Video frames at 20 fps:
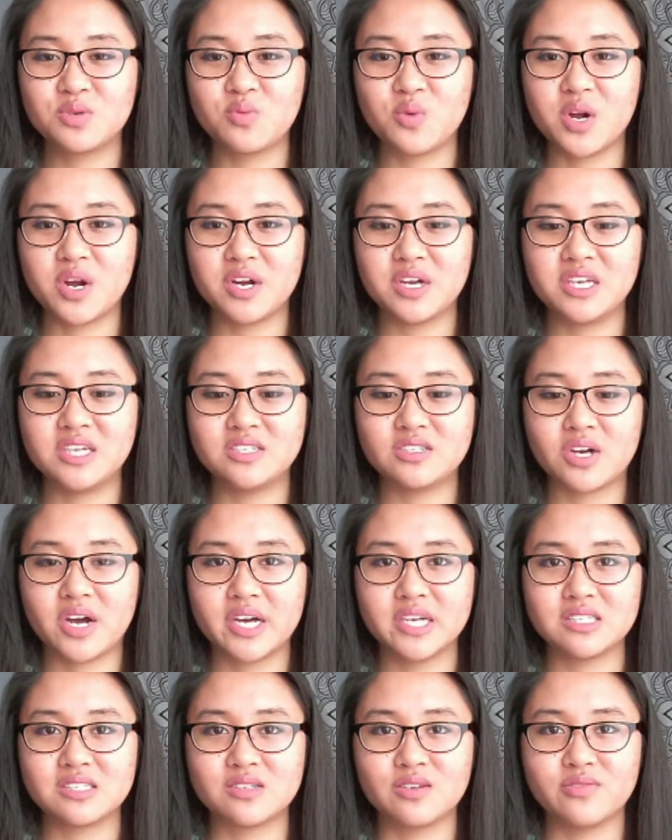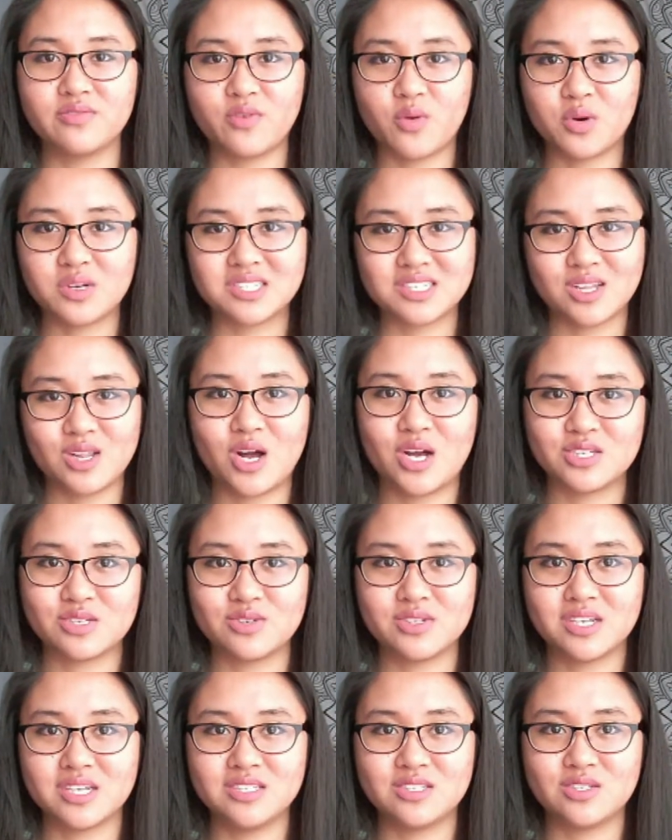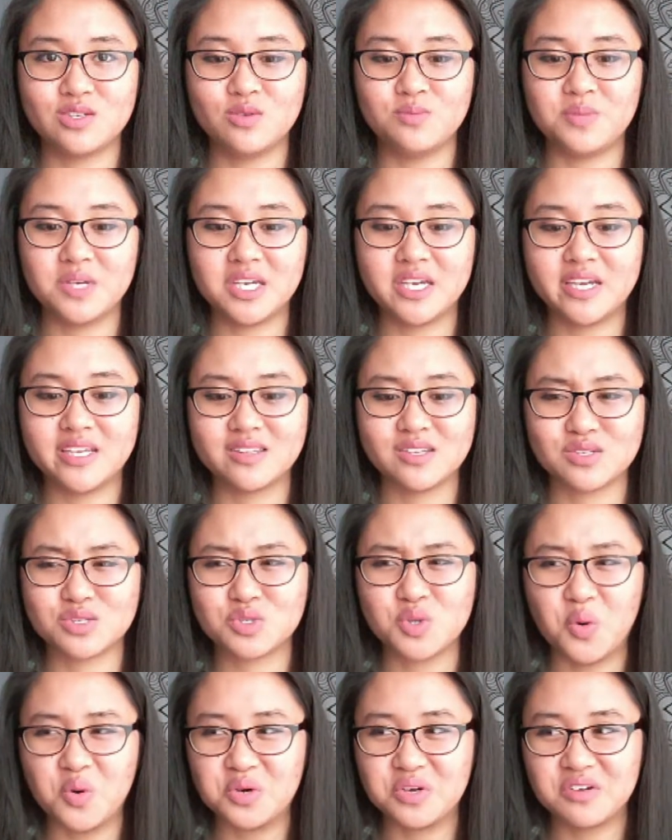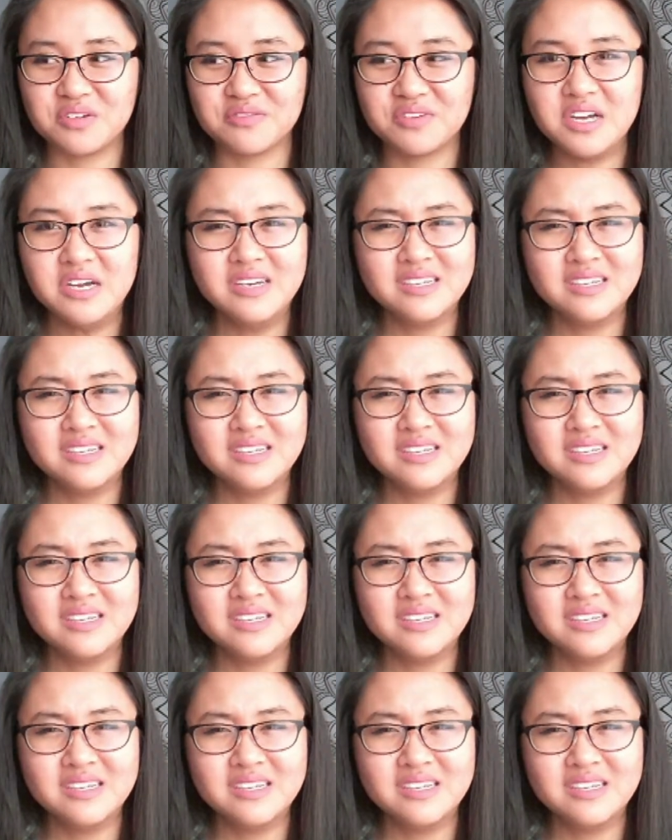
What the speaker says: where he tries to force Glossaryck into being the sort of